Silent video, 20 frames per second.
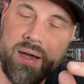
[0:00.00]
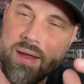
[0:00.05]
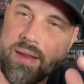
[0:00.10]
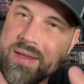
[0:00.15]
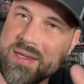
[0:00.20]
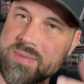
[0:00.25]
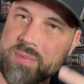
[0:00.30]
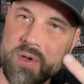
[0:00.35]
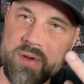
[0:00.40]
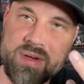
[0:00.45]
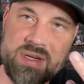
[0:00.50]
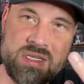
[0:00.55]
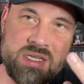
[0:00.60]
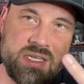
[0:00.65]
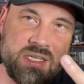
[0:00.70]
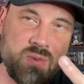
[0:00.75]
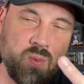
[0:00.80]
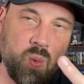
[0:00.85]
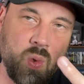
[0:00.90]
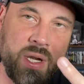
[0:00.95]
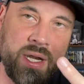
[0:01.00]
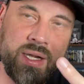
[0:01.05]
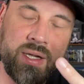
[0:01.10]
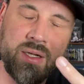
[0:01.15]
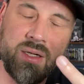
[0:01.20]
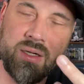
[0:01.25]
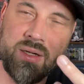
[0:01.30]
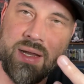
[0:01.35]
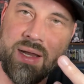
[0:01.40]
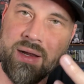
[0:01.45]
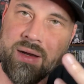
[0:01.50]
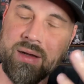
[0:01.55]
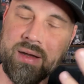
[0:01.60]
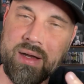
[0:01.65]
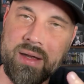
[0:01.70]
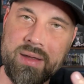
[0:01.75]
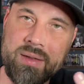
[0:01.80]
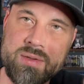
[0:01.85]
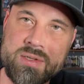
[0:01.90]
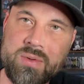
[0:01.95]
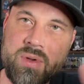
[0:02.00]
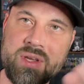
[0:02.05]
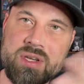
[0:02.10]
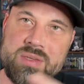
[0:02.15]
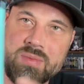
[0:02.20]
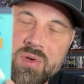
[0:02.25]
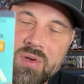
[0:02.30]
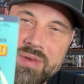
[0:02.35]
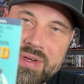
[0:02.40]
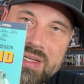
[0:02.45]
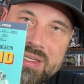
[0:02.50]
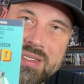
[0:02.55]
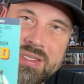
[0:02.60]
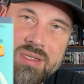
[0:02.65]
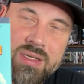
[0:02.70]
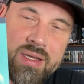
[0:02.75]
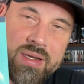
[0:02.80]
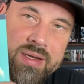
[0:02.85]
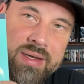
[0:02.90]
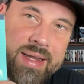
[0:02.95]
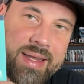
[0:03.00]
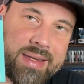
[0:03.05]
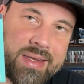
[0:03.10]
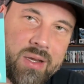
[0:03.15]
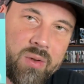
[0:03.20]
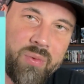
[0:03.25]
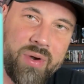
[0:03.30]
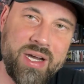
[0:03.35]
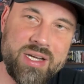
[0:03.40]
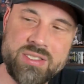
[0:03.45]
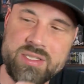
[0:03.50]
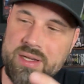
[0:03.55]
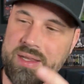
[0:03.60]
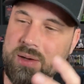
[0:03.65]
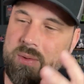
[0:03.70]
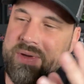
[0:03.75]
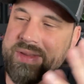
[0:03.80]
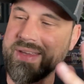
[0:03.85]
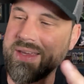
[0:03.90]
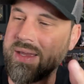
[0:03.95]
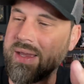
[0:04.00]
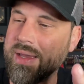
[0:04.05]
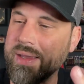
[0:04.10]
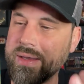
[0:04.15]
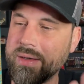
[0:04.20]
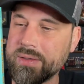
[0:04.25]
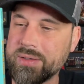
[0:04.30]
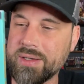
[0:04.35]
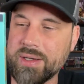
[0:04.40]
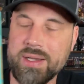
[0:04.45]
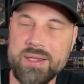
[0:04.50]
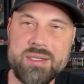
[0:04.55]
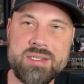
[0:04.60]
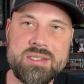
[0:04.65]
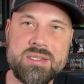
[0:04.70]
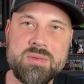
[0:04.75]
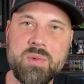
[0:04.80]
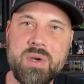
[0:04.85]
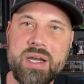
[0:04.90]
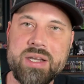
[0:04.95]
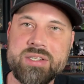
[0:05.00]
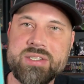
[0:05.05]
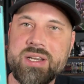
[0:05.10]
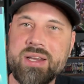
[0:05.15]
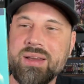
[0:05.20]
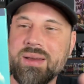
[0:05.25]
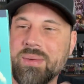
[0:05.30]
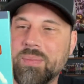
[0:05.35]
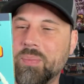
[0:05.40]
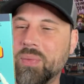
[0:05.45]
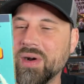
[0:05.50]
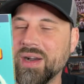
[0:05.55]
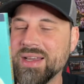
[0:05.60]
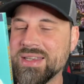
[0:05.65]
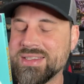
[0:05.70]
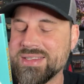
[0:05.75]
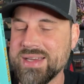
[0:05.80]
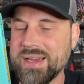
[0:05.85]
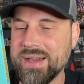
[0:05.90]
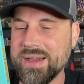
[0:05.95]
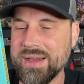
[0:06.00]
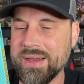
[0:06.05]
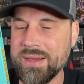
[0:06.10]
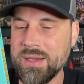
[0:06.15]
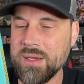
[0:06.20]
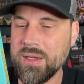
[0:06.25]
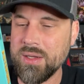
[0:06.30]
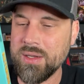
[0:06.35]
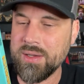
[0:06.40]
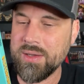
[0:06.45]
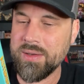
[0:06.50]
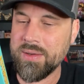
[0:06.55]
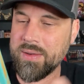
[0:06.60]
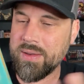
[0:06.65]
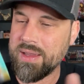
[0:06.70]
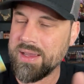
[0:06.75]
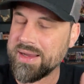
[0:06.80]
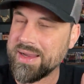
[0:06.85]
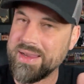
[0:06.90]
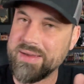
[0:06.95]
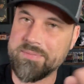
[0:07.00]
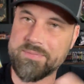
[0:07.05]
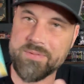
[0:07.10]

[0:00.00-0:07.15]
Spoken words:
This movie is just weird. It was one of those movies that you get done watching, like, what the hell did I just watch? But again,